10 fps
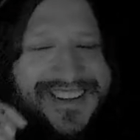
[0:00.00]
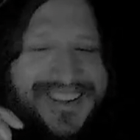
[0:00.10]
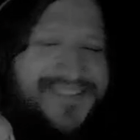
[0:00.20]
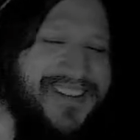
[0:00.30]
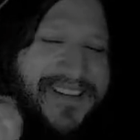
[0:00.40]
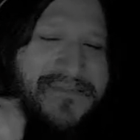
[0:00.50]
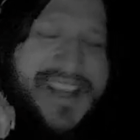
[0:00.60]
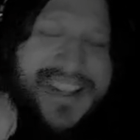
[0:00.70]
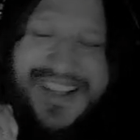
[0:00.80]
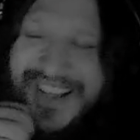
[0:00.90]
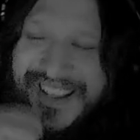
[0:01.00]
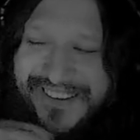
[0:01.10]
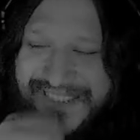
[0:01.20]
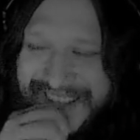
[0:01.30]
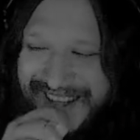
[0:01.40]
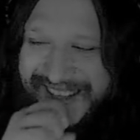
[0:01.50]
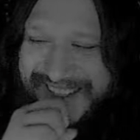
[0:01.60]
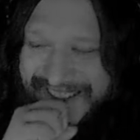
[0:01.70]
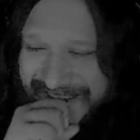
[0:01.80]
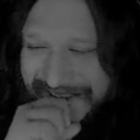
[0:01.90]
really band together when they need
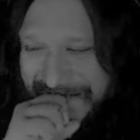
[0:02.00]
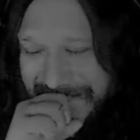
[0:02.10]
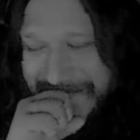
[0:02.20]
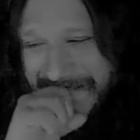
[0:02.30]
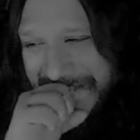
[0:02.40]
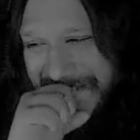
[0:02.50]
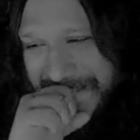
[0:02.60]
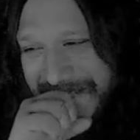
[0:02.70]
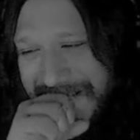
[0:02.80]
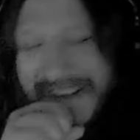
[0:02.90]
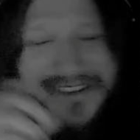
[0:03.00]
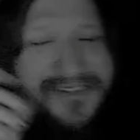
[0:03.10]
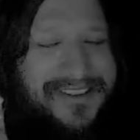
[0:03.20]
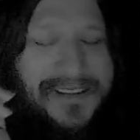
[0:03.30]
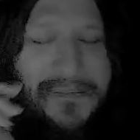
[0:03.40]
to. There's a